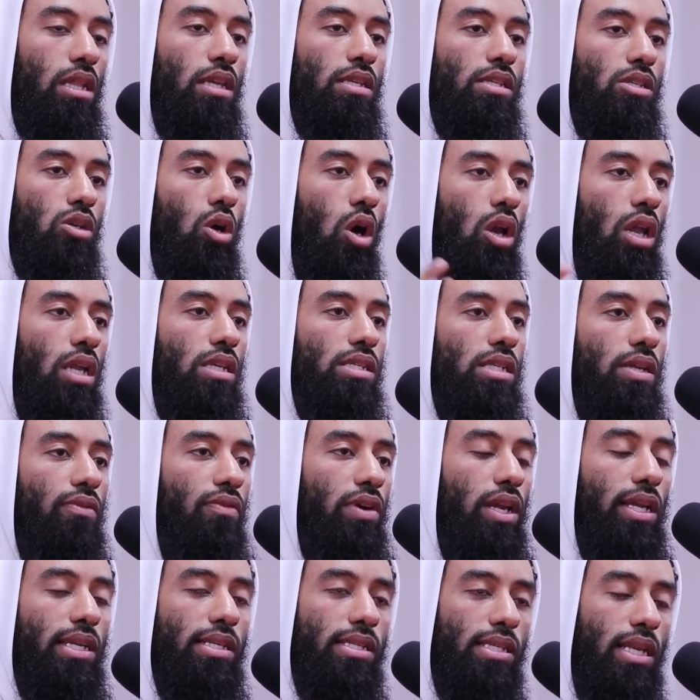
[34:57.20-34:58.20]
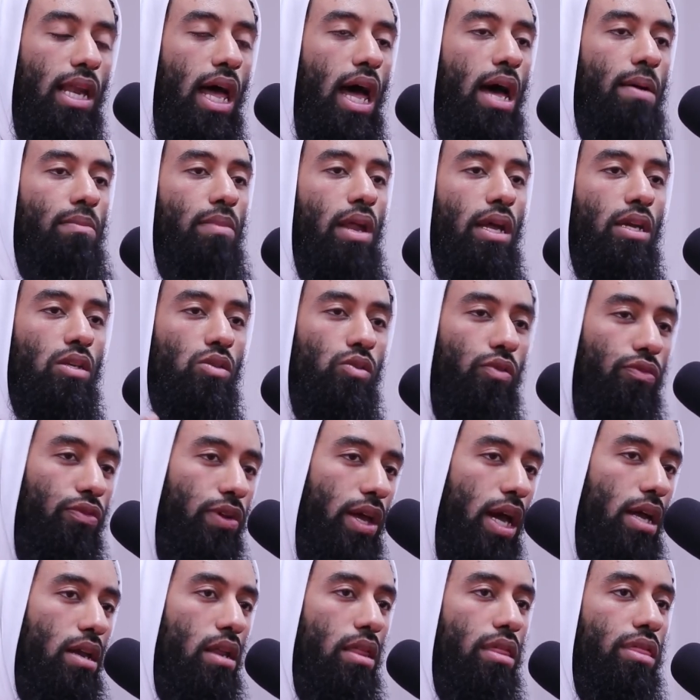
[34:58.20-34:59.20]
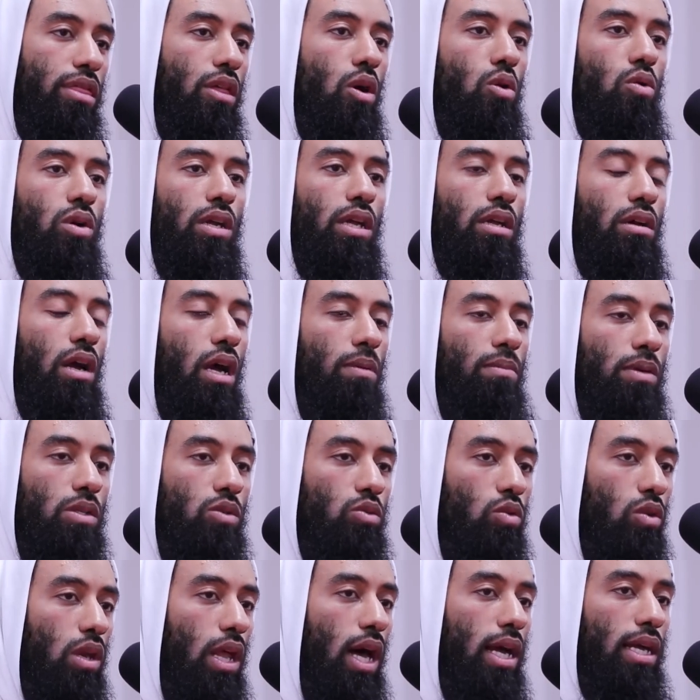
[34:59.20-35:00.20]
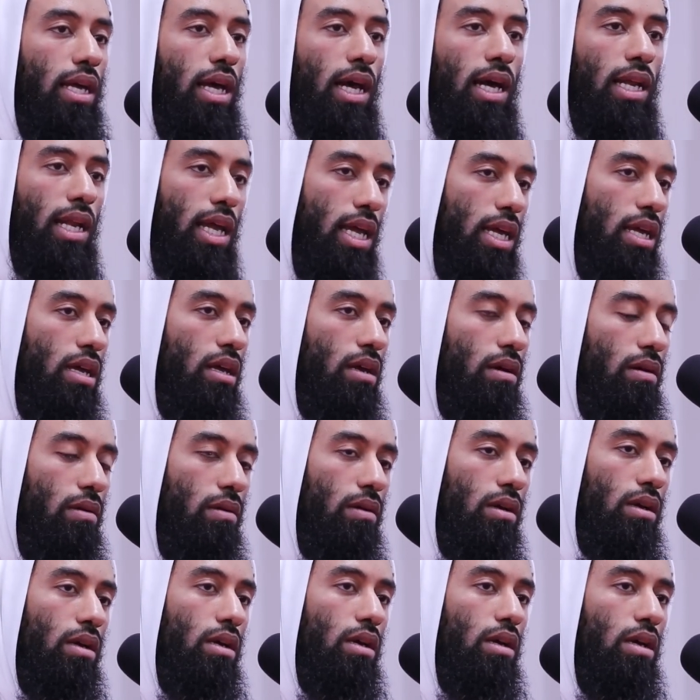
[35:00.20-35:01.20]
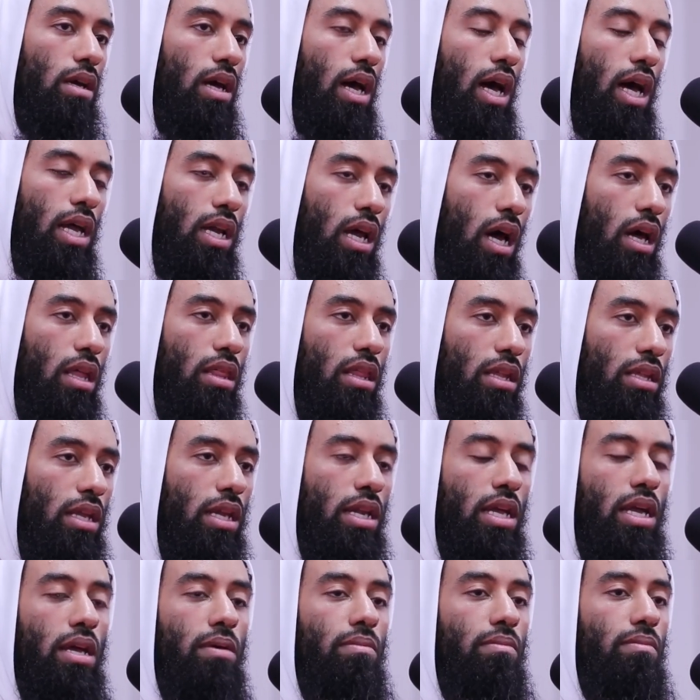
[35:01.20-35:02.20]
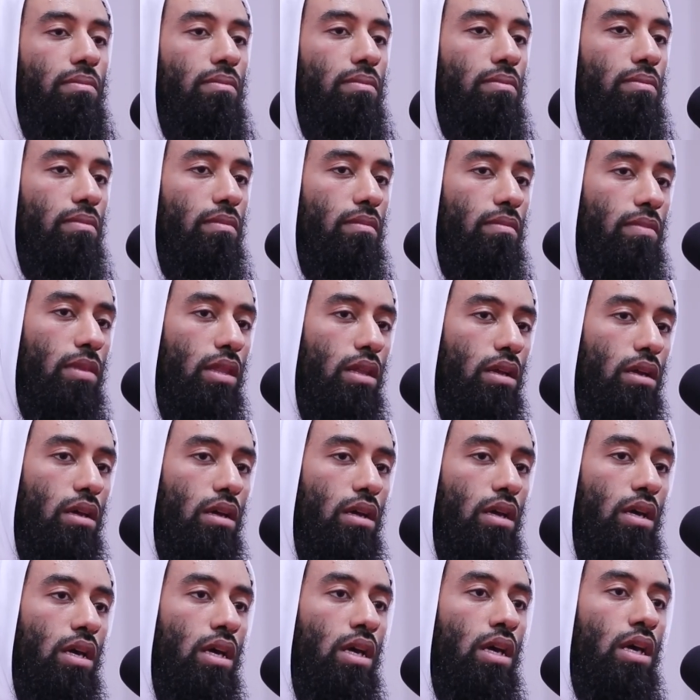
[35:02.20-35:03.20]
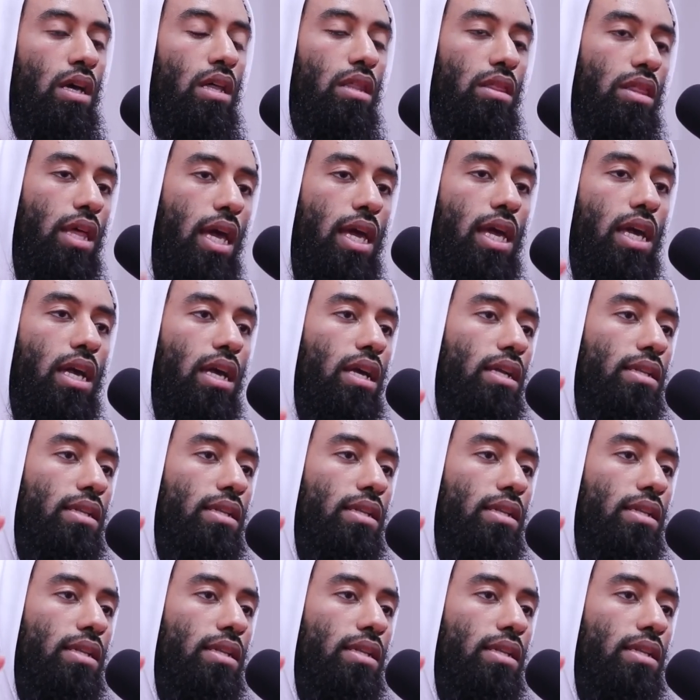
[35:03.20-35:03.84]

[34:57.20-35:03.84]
The scholars of Islam like Sufyan al-Thawri rahmatullahi alayh and other than him, they